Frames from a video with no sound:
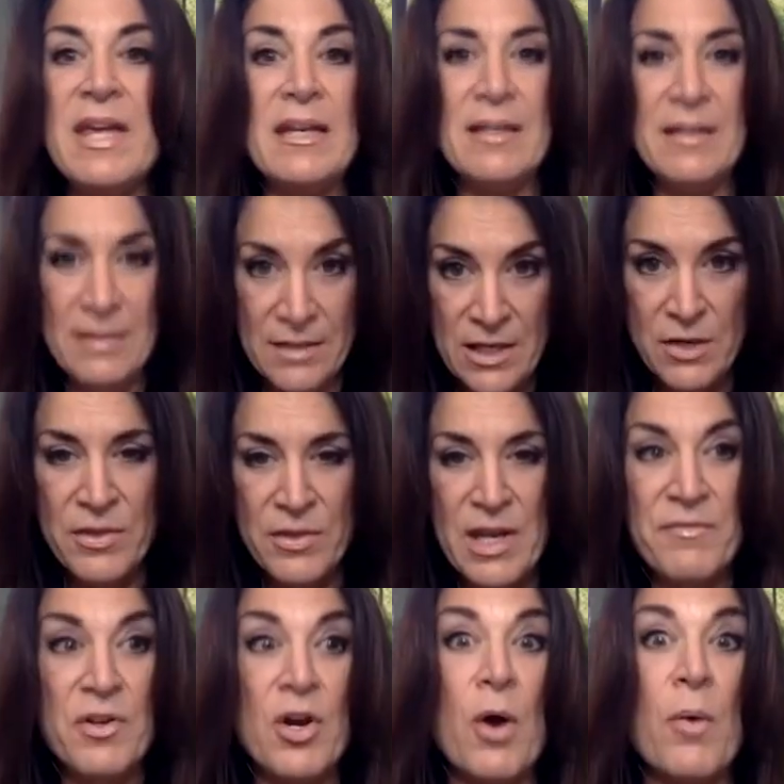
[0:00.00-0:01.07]
Then
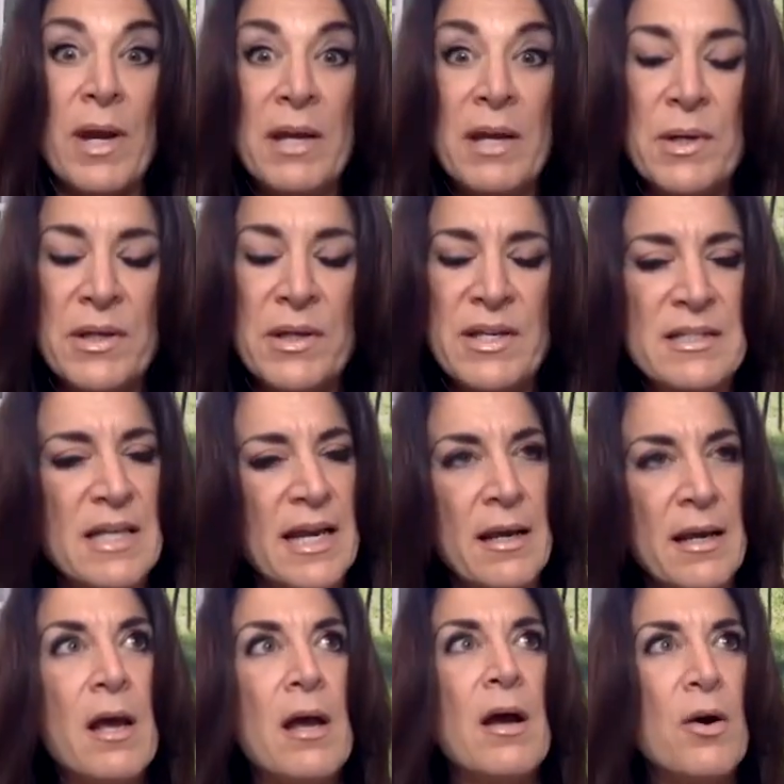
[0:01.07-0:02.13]
if you go in with this, like,
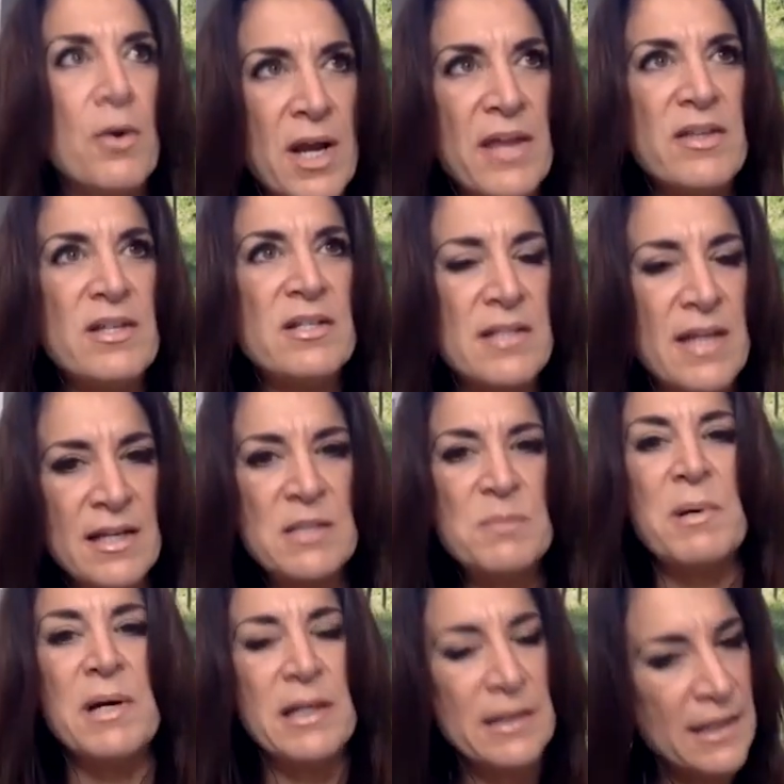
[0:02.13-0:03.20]
okay, this stinks,
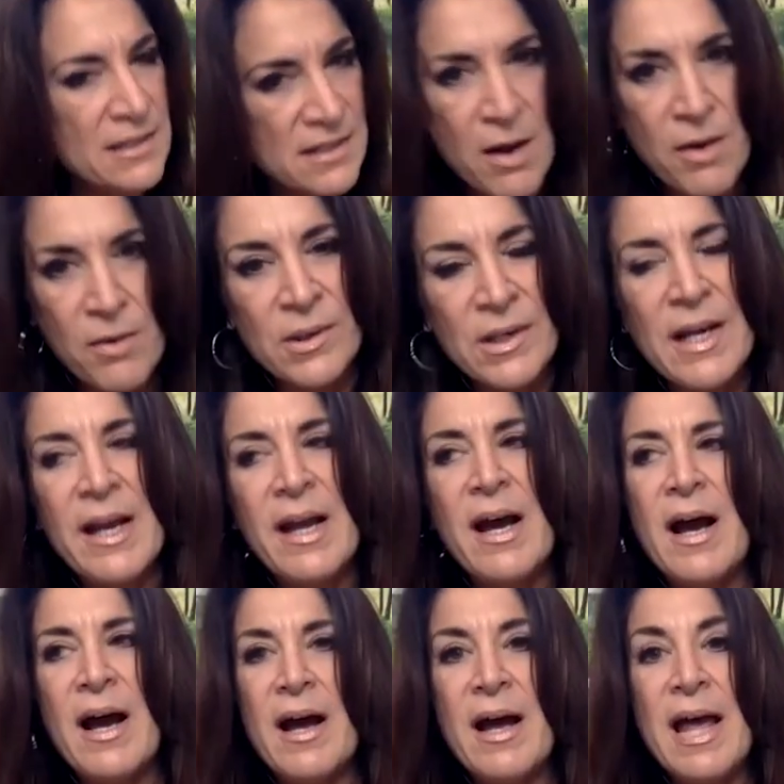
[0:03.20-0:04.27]
but let's go.
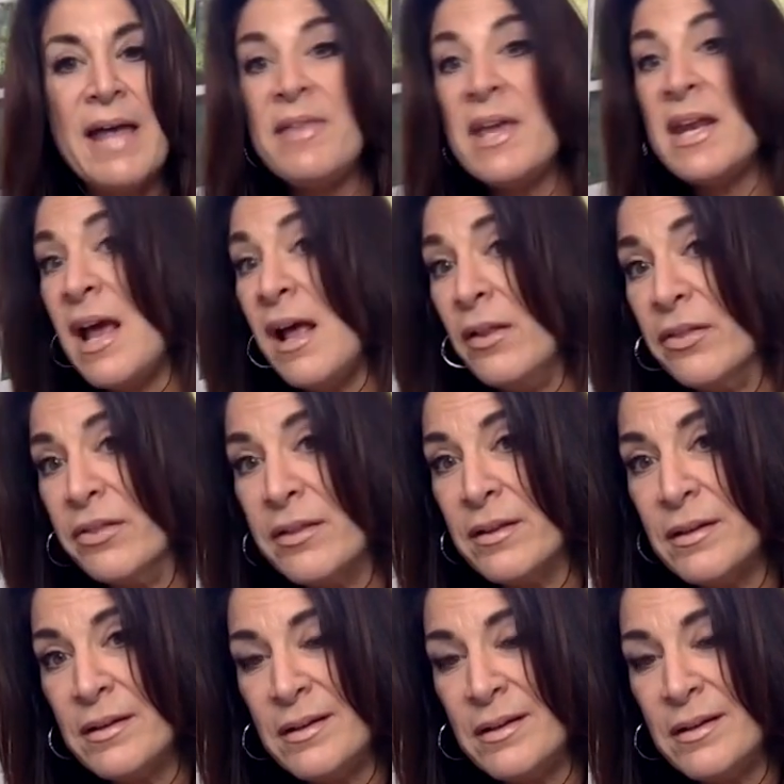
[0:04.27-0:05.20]
And then health.